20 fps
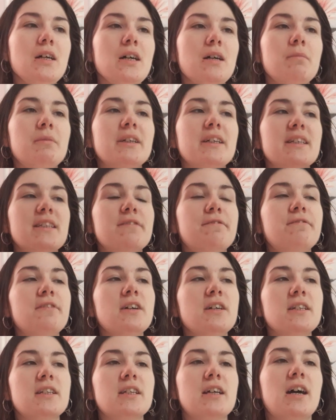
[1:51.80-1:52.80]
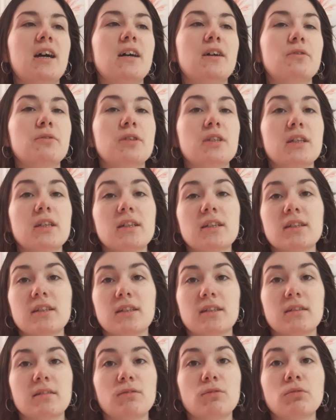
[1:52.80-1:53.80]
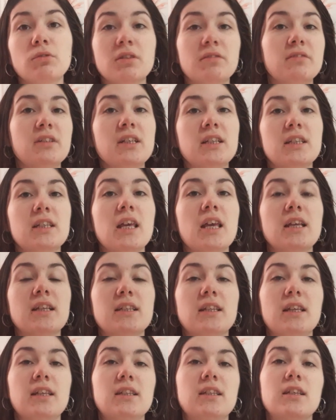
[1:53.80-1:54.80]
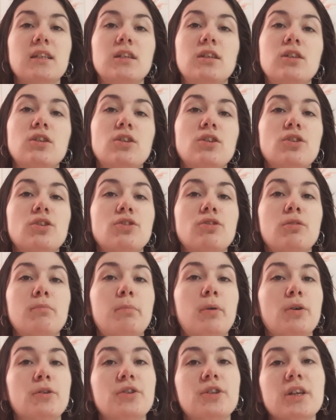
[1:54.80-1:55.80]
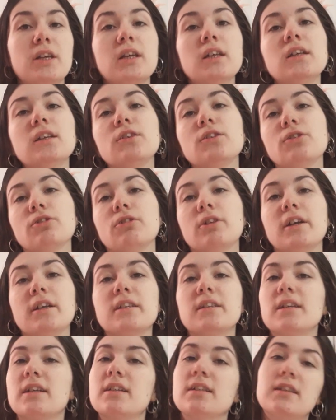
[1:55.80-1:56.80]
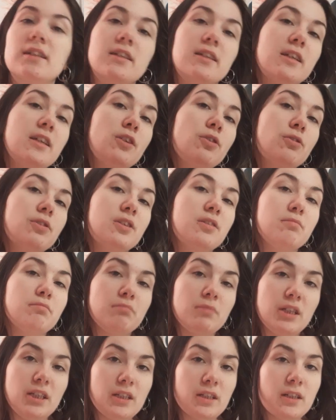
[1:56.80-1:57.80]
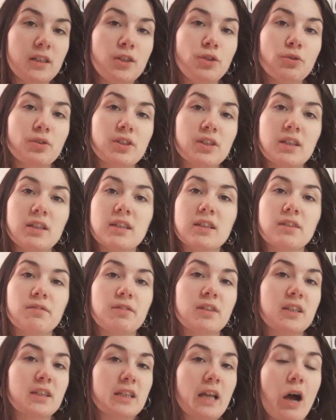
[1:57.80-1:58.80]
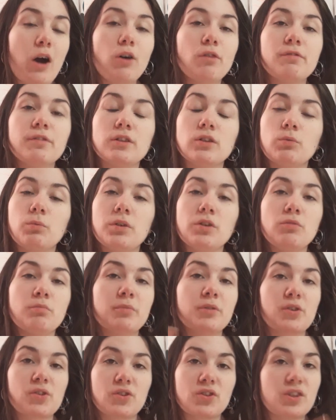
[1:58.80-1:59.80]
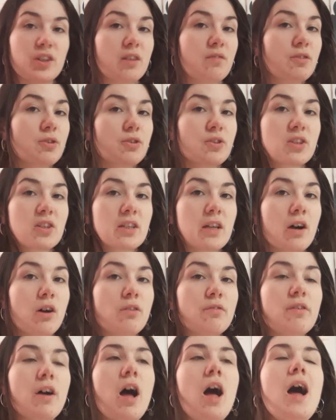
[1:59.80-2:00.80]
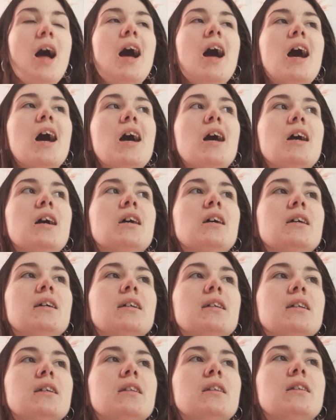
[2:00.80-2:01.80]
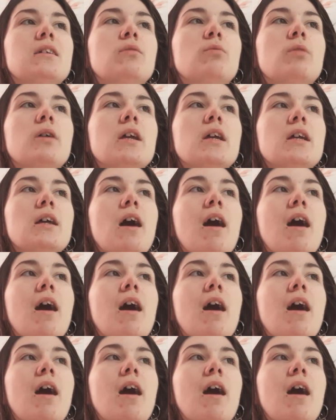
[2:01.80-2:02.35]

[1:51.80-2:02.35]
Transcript: Because the first house is all of these things. It's your body, your identity, your demeanor, your sense of self, and the way you perceive yourself, and the way